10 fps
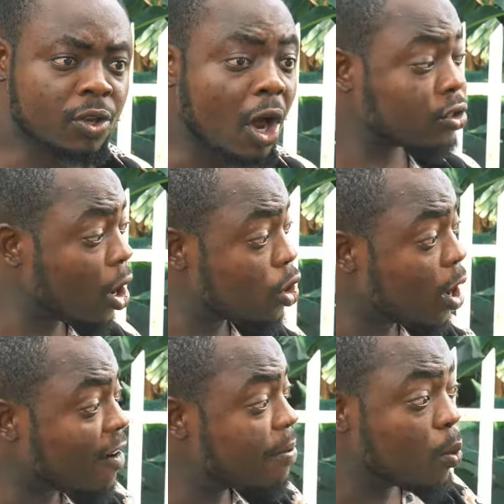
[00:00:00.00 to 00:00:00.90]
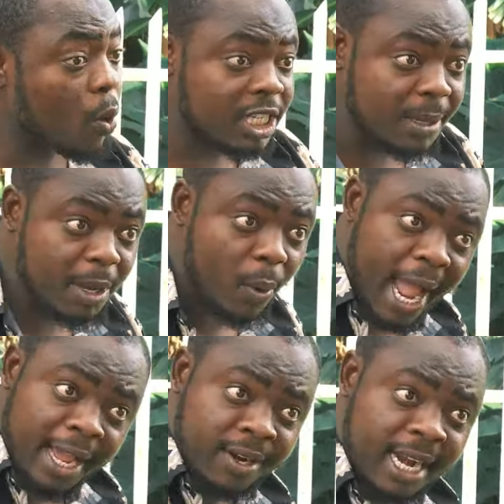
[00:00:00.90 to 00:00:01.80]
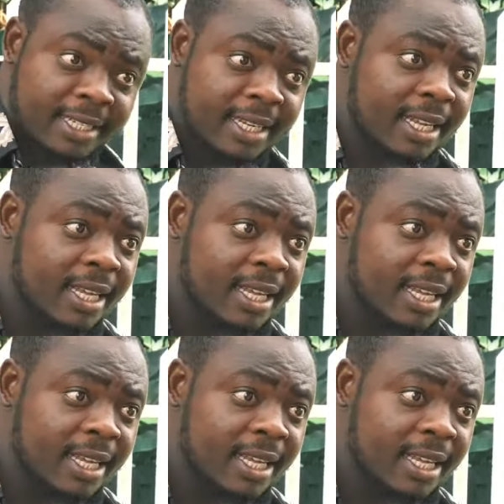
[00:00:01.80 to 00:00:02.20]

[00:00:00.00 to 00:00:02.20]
So you have been watching me while I urinate?